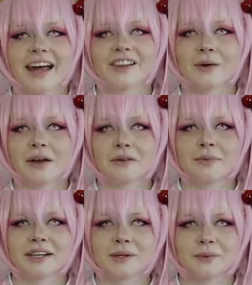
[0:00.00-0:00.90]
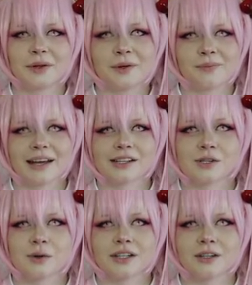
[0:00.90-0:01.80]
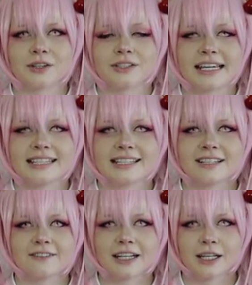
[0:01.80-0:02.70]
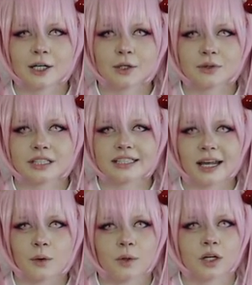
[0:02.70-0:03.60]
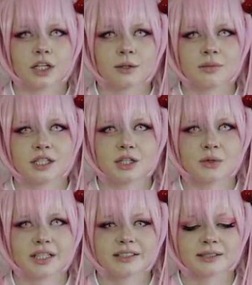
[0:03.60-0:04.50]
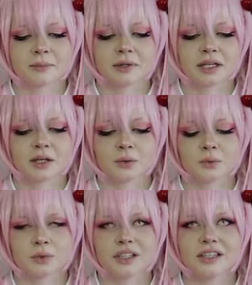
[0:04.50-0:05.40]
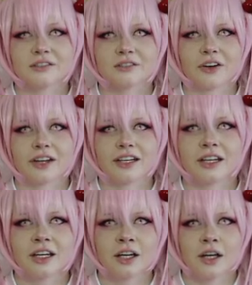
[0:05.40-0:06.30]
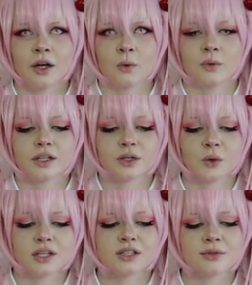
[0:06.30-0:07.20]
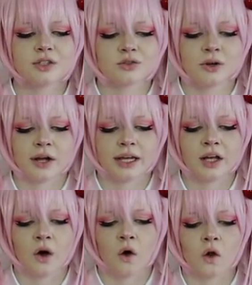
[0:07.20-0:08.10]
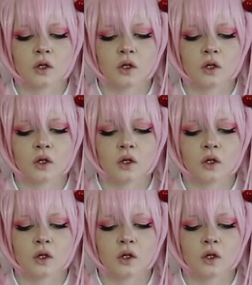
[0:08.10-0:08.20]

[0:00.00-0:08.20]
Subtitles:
Hello everybody, welcome back to another tasting video. Today we are going to be doing something really fun. We are going to be trying